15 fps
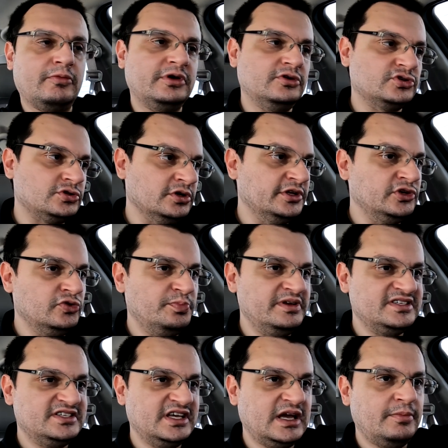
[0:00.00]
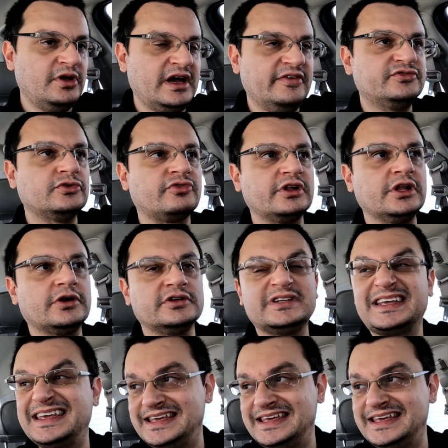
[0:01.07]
When you install a new PCM, you have to relearn the